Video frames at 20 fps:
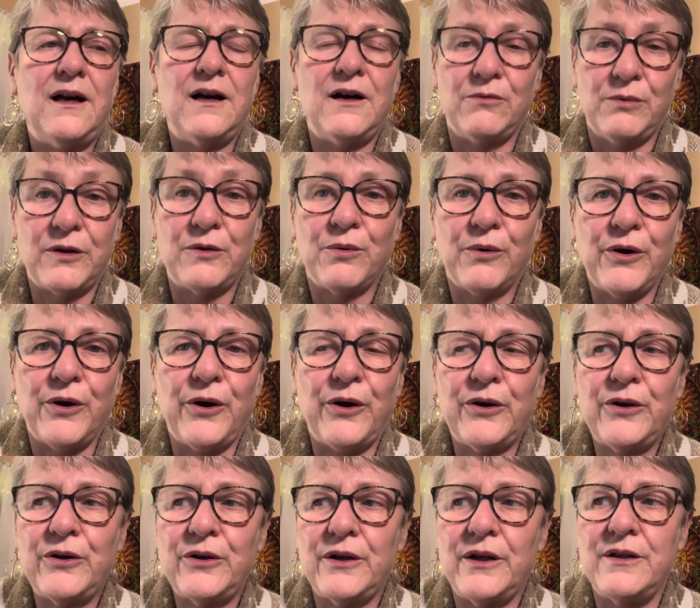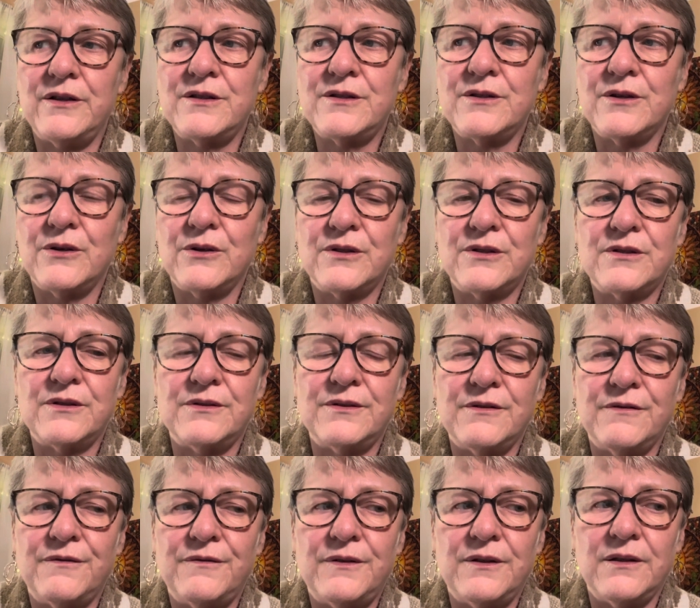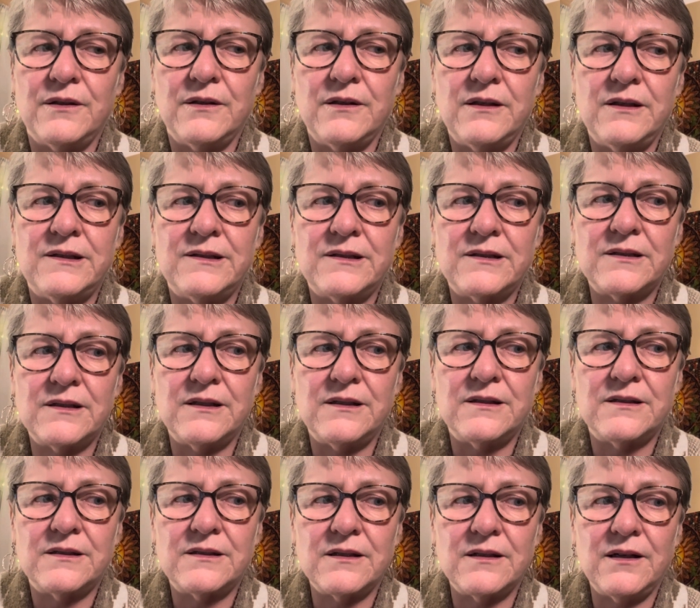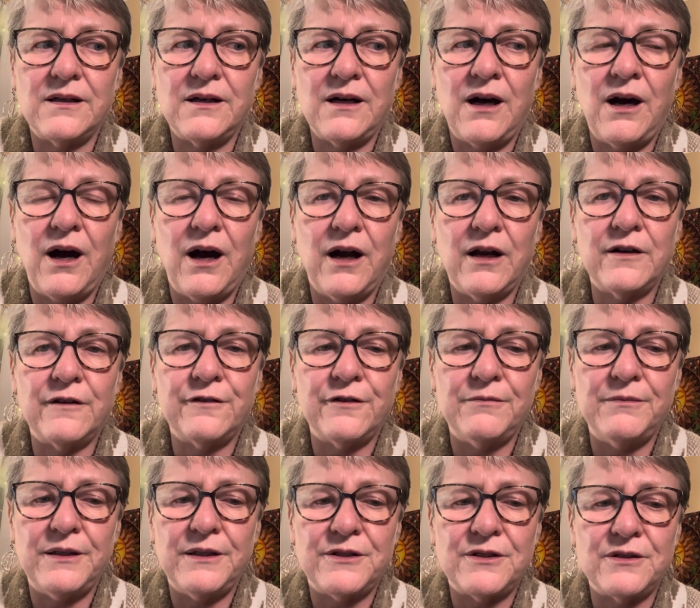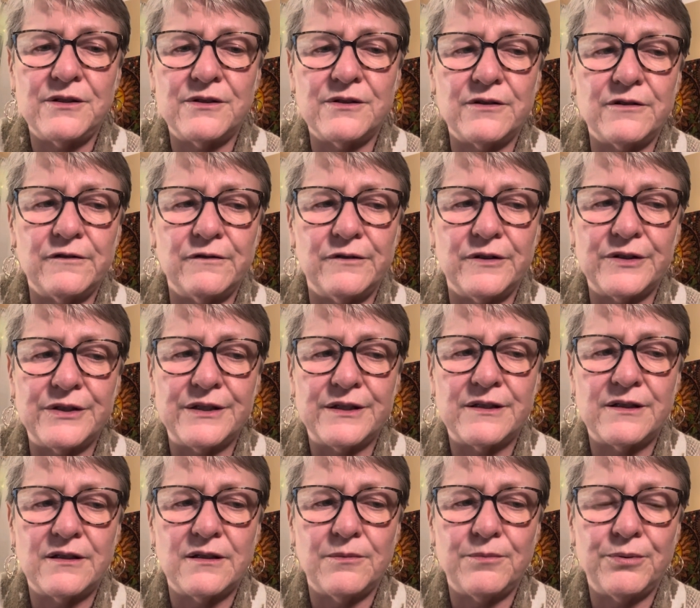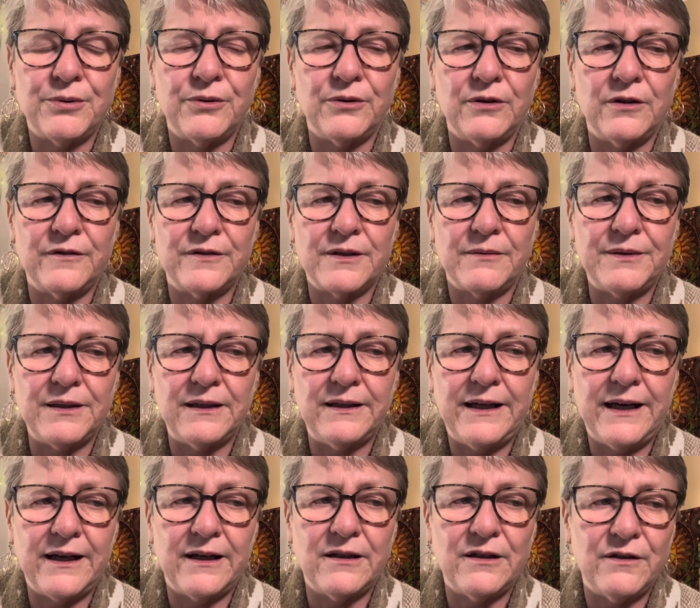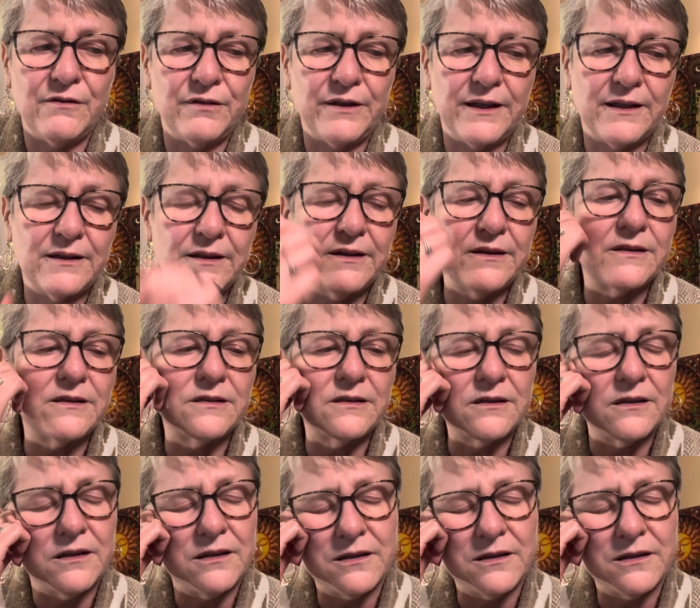with work, and so it's as if it's harder for me to sort of resist the pull of something negative like this.